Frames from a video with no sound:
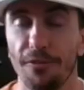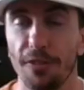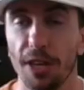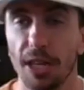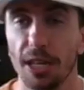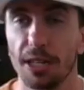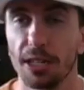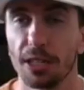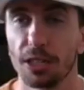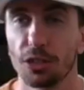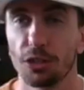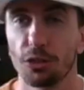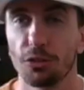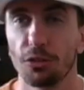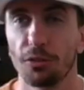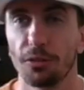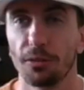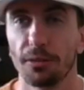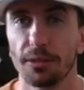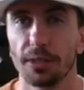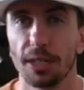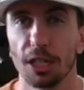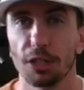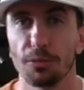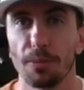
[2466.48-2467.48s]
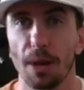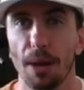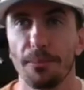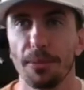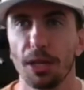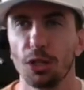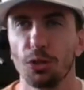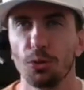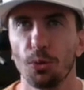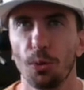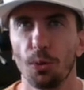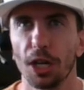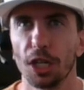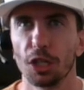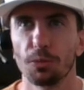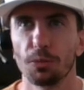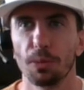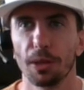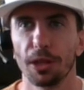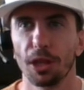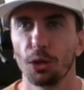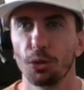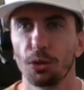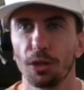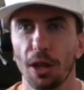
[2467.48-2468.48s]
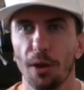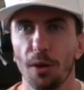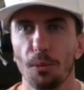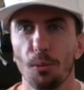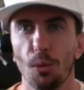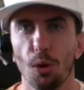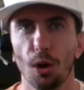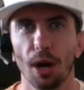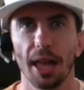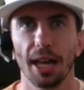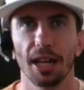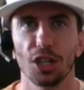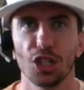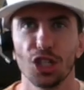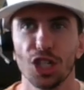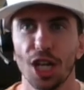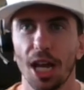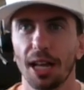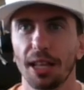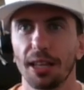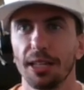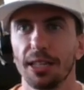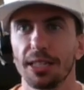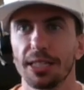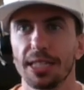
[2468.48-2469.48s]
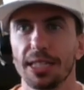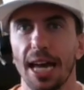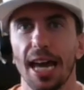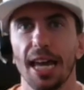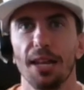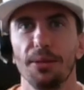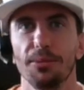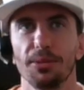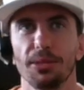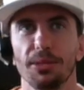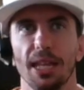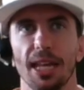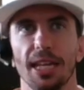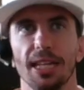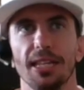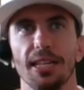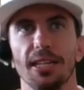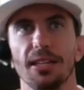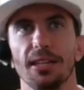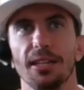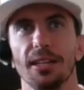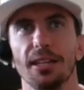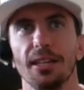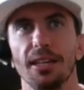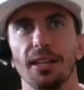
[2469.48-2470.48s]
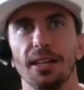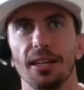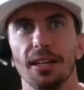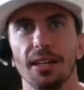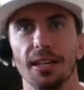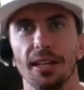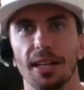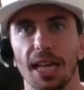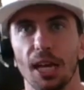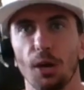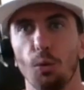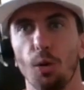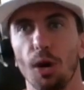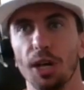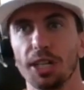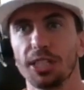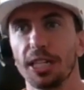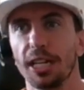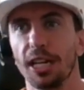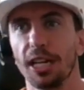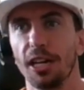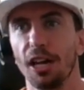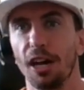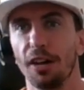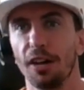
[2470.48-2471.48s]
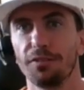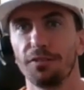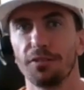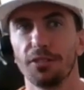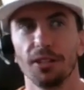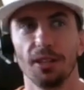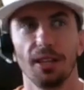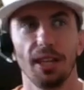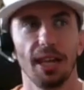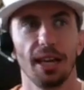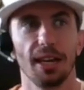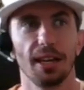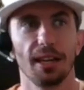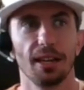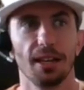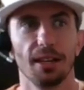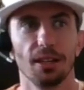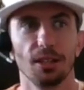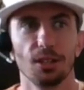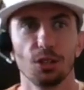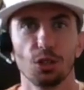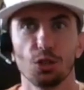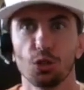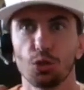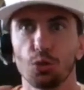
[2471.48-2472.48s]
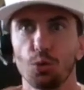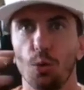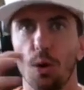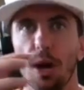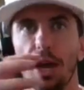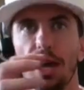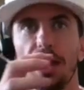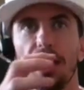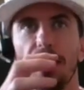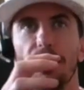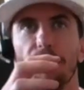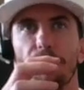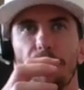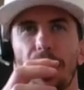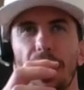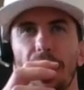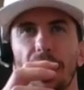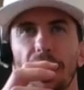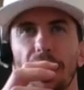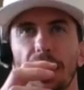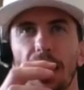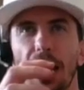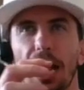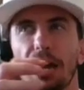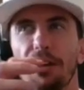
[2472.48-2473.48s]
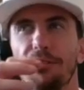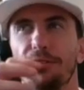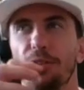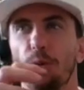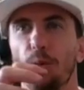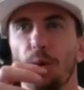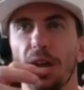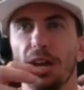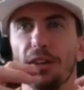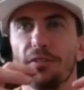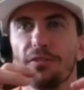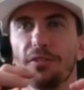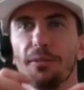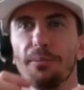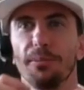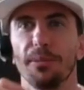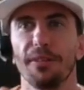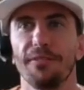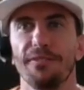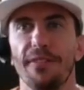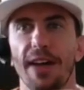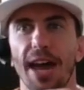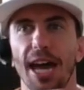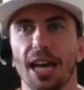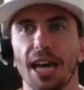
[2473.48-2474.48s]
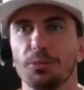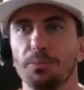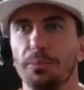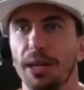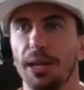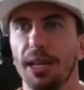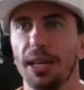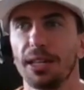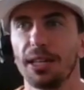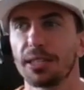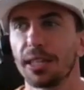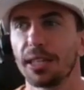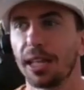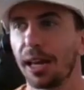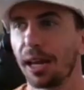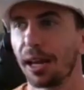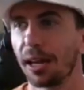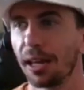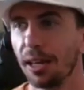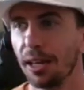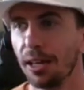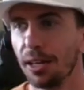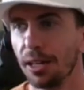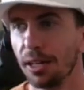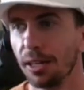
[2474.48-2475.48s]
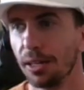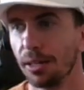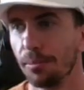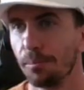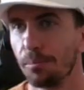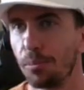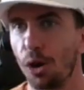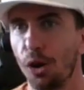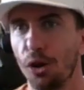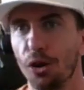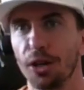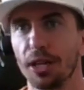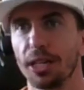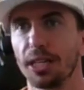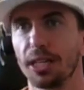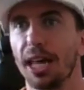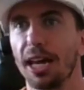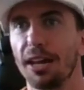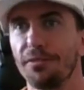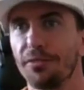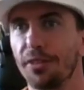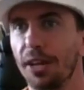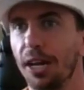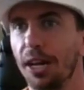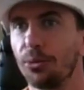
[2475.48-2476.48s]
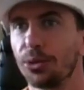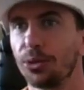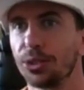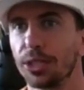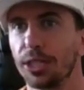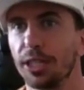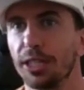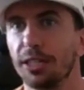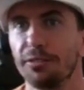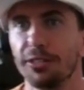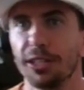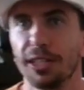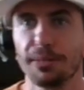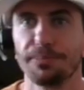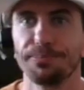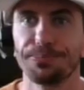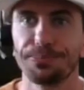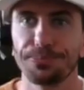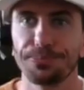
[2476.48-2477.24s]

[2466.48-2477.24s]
fitness th- since my mid-twenties, but th- they were more like checklist items, and they didn't it wasn't enough to, like, sway my life away from the fast-paced, like, party life that I was living.